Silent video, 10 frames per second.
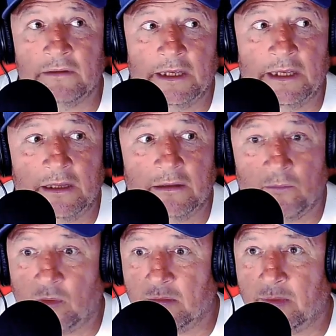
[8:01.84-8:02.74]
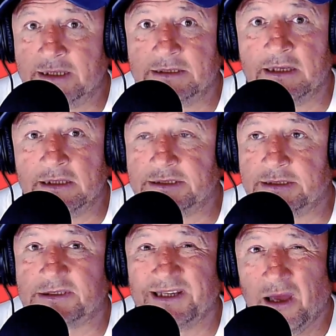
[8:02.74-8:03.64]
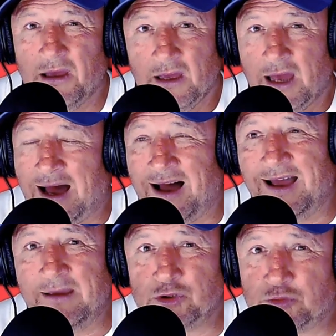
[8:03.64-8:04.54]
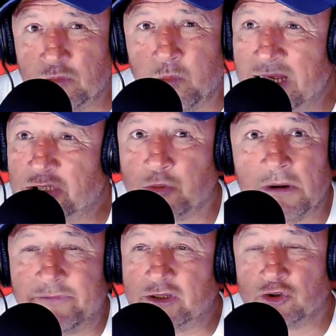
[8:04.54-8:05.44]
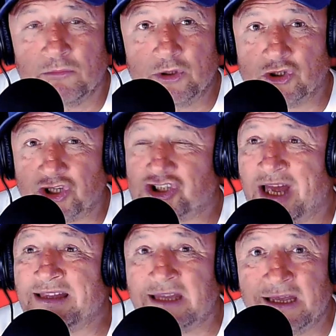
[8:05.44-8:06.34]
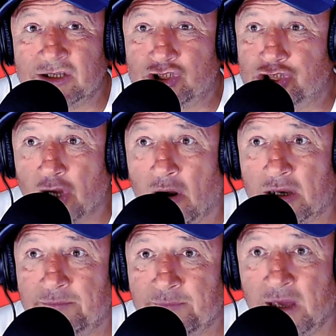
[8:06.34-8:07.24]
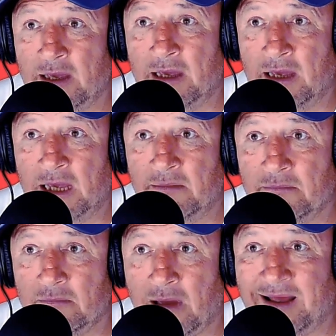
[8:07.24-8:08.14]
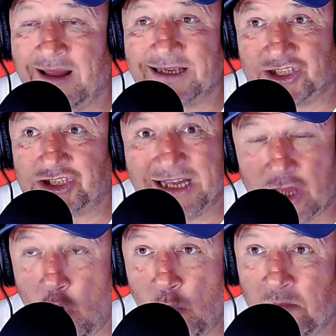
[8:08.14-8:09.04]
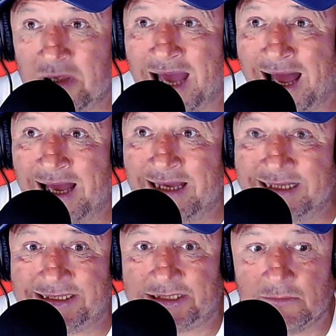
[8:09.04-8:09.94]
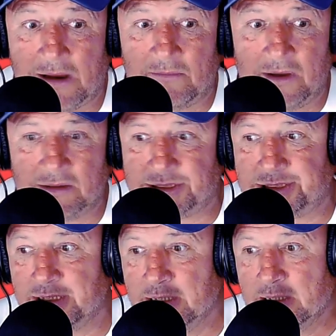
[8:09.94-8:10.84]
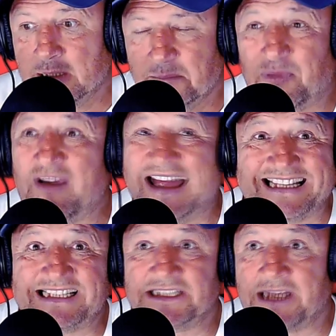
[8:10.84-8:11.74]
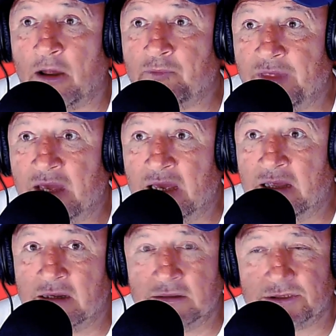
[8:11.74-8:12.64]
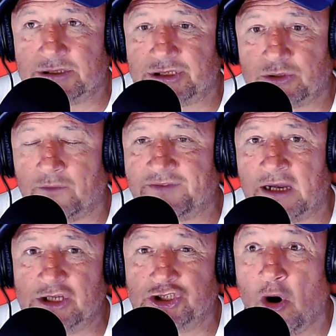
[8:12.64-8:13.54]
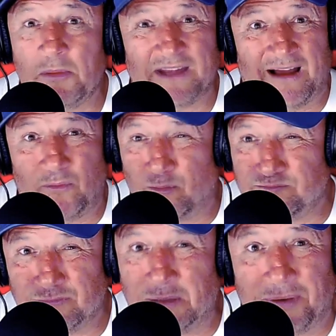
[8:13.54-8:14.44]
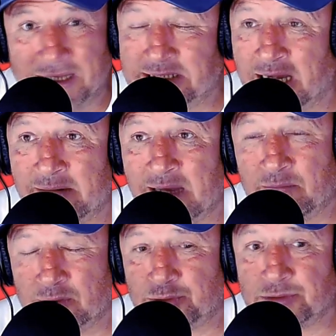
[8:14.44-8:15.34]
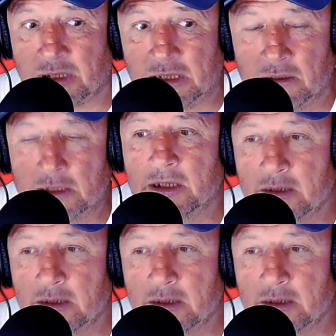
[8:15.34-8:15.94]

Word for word: on the on one of my things. It's I, it was the worst one I've ever done because I sat there in shock. Um, and as yeah. I said, it opened my eyes to how much predators are out there and stuff that he's showing me that I won't repeat anyway, but she was like,